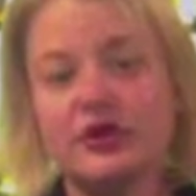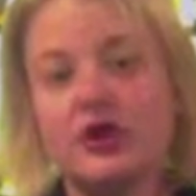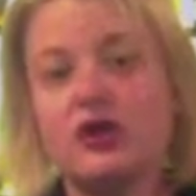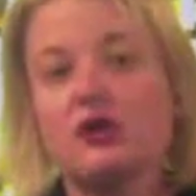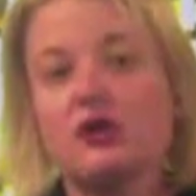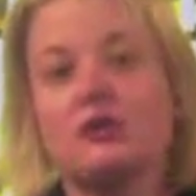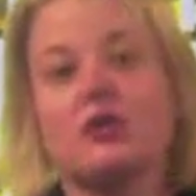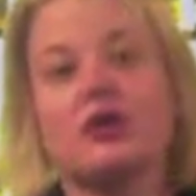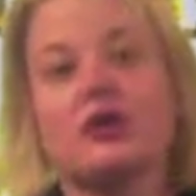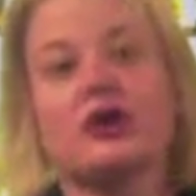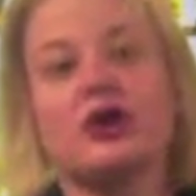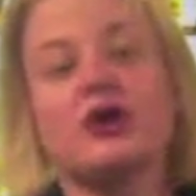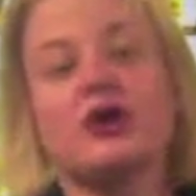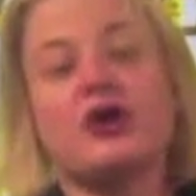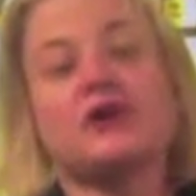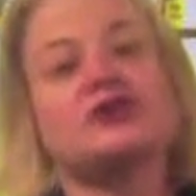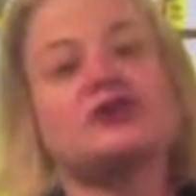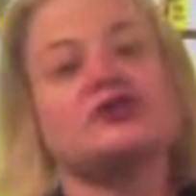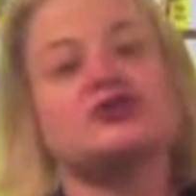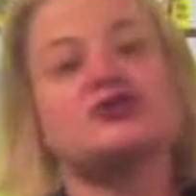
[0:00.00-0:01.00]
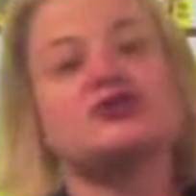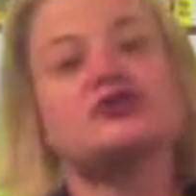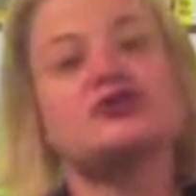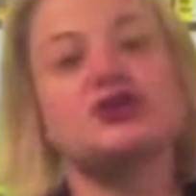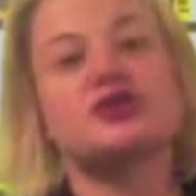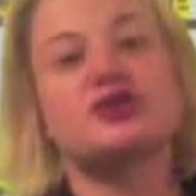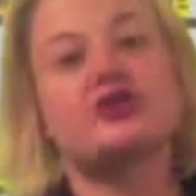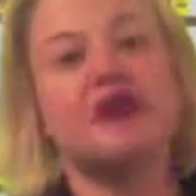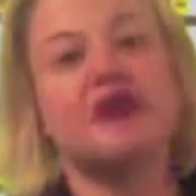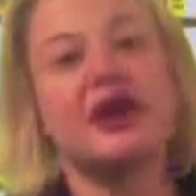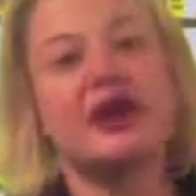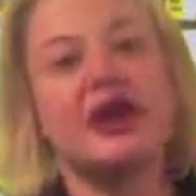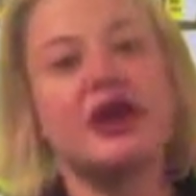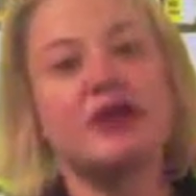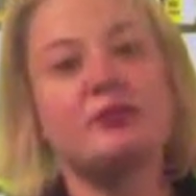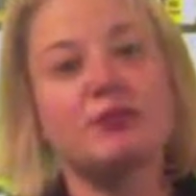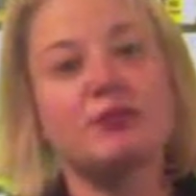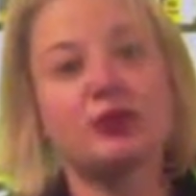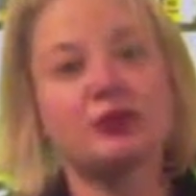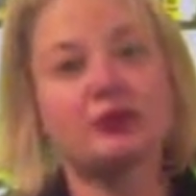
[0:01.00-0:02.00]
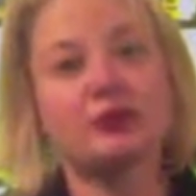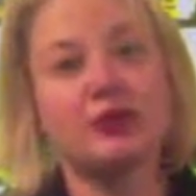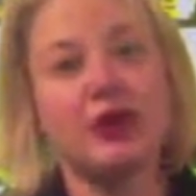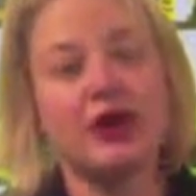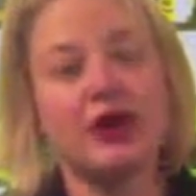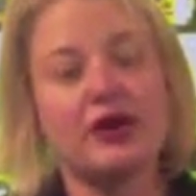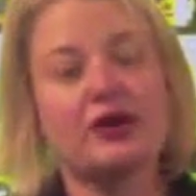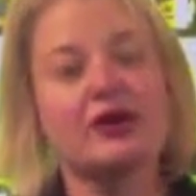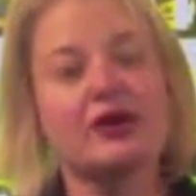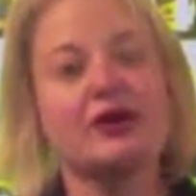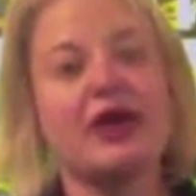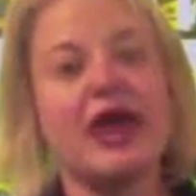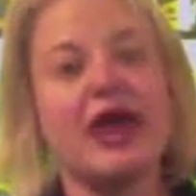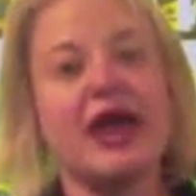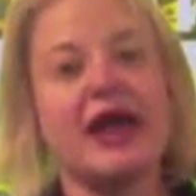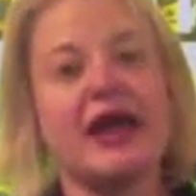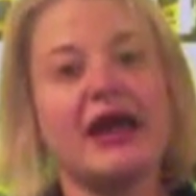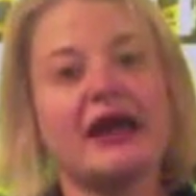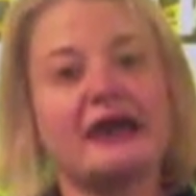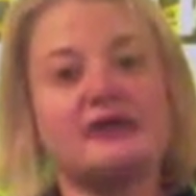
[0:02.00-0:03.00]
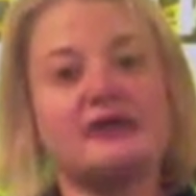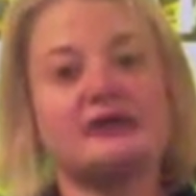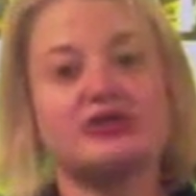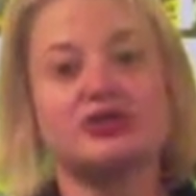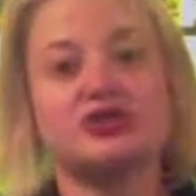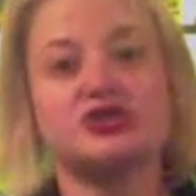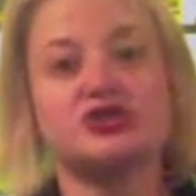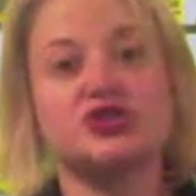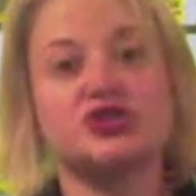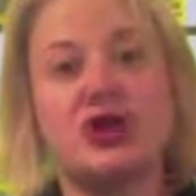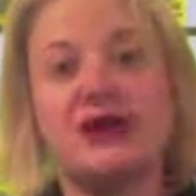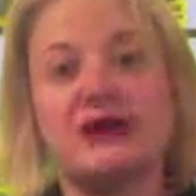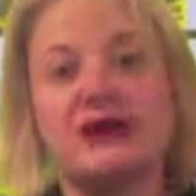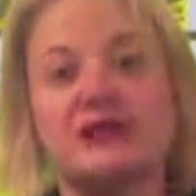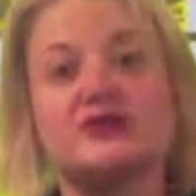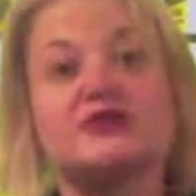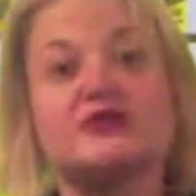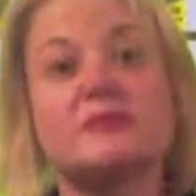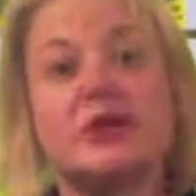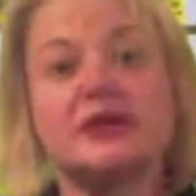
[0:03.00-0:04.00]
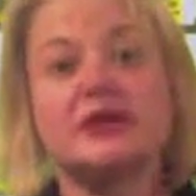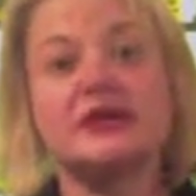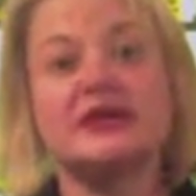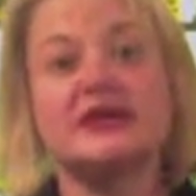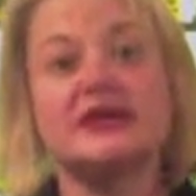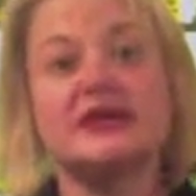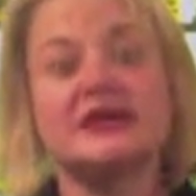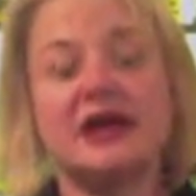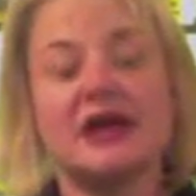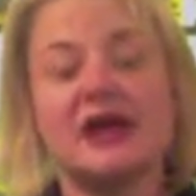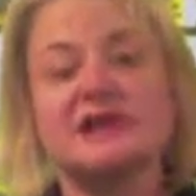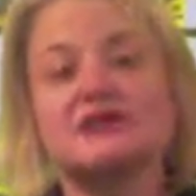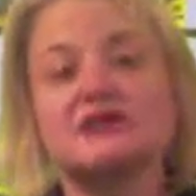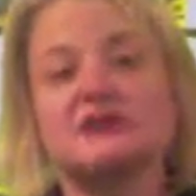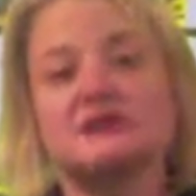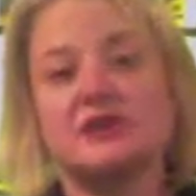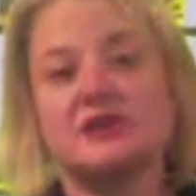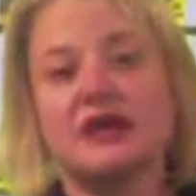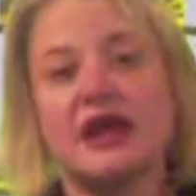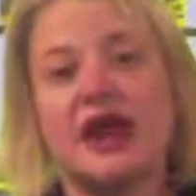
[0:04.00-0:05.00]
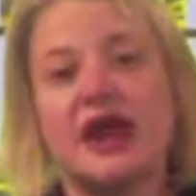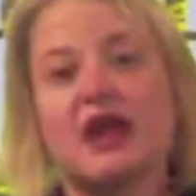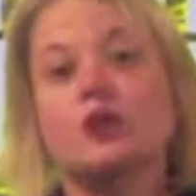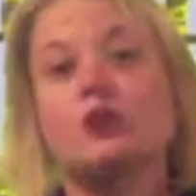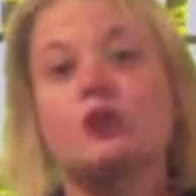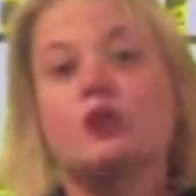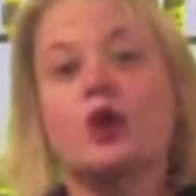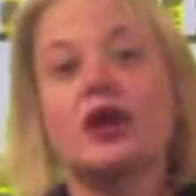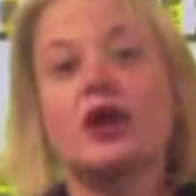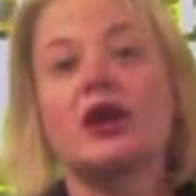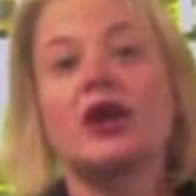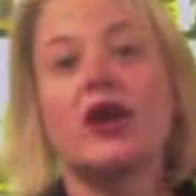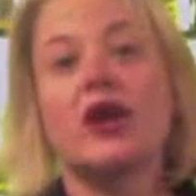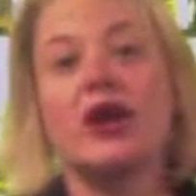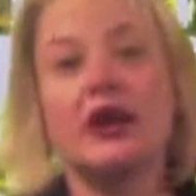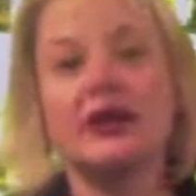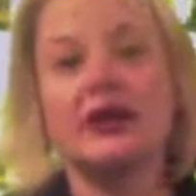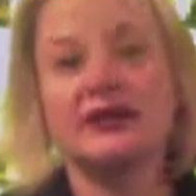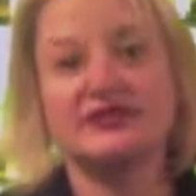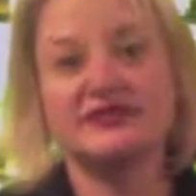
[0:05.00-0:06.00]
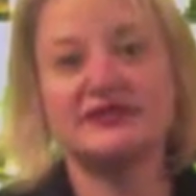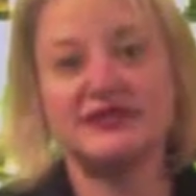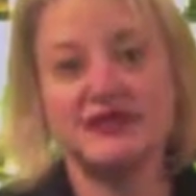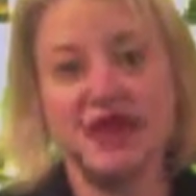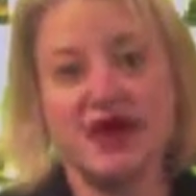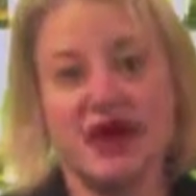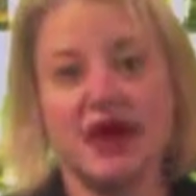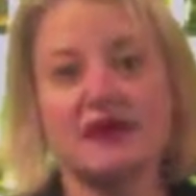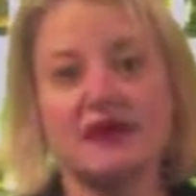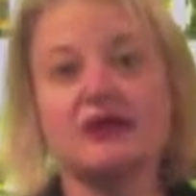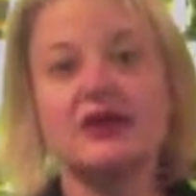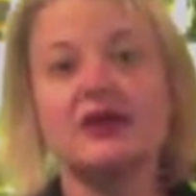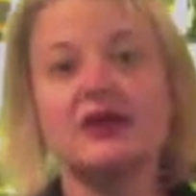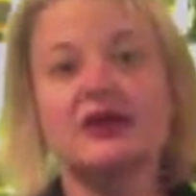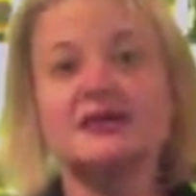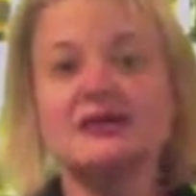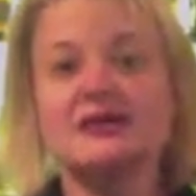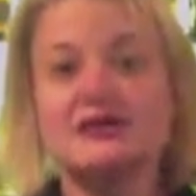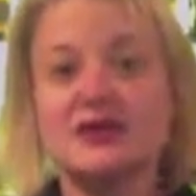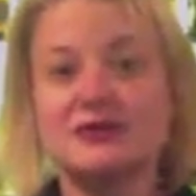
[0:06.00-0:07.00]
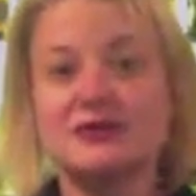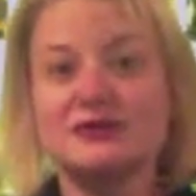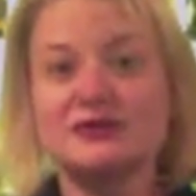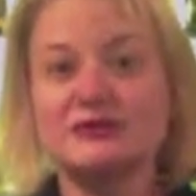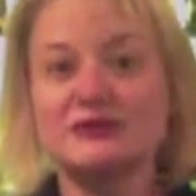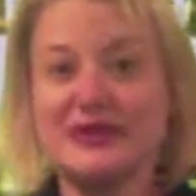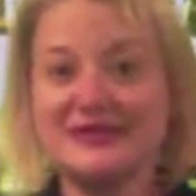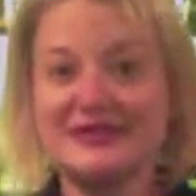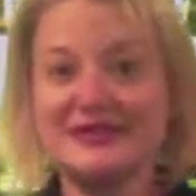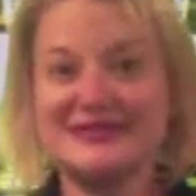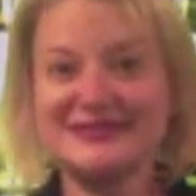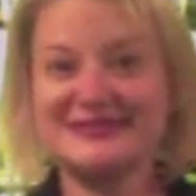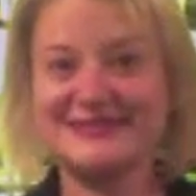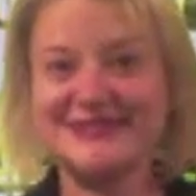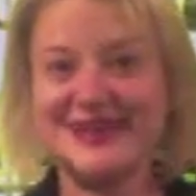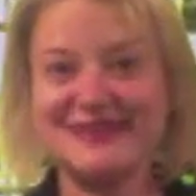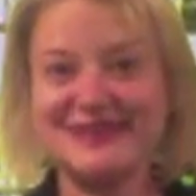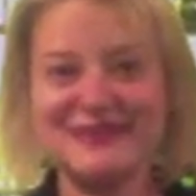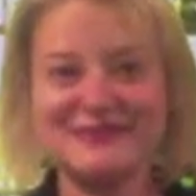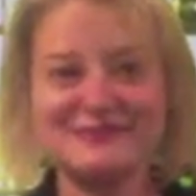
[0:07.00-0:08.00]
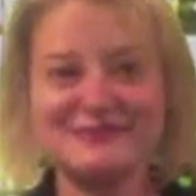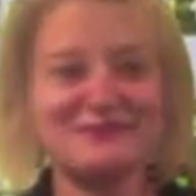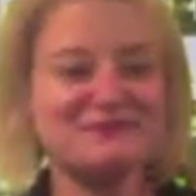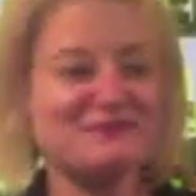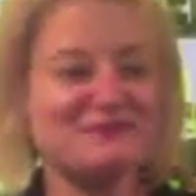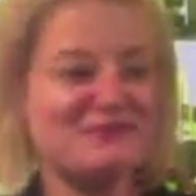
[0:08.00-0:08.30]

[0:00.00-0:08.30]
We're going to stir that up really well and just strain it into martini glass, and I'm going to add 1 olive to that. So let's get started.